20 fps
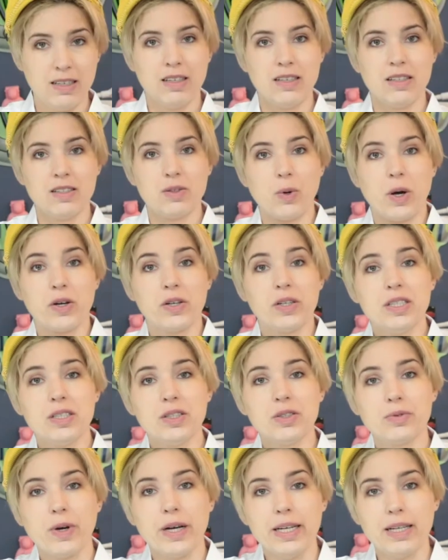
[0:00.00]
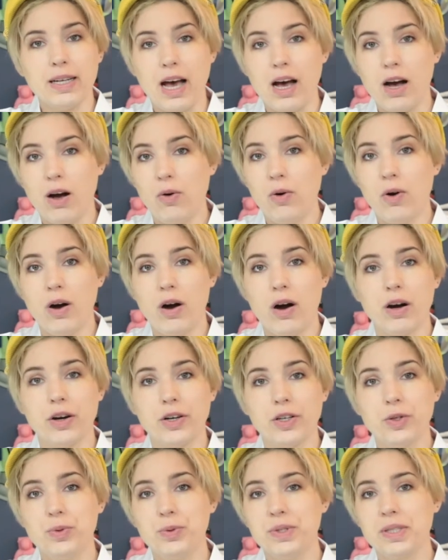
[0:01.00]
So artists right now are
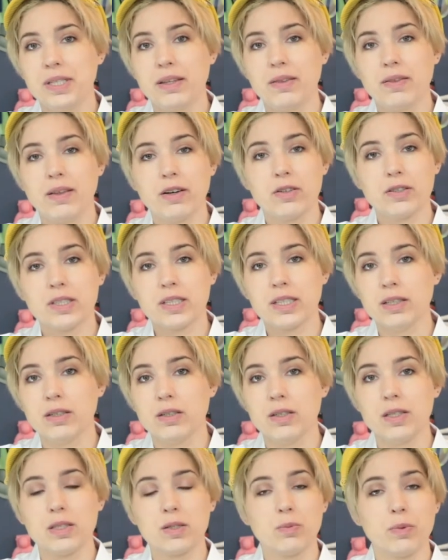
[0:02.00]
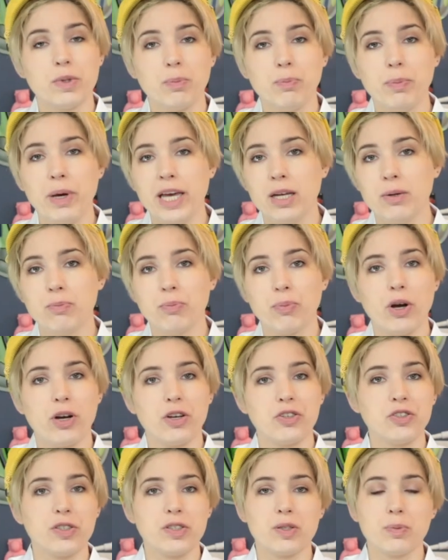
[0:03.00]
using their skills with a
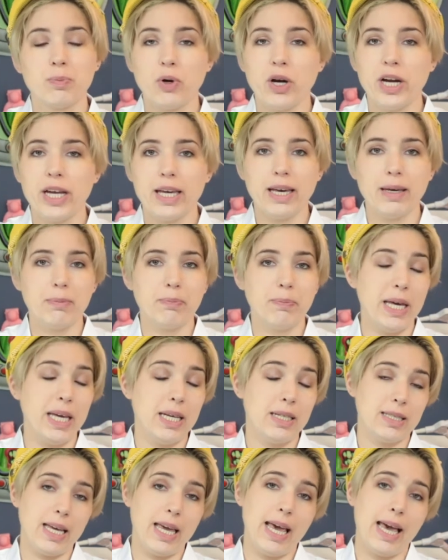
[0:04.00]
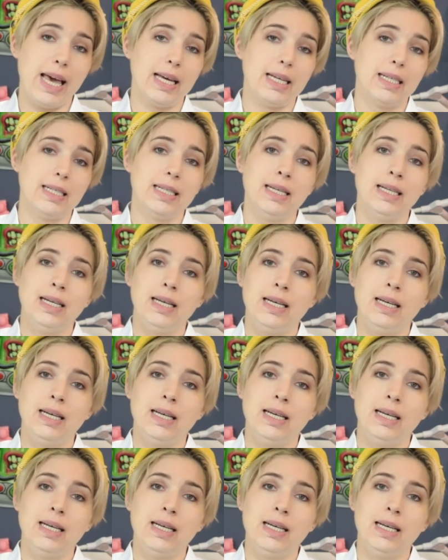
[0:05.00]
paintbrush, a spray paint can,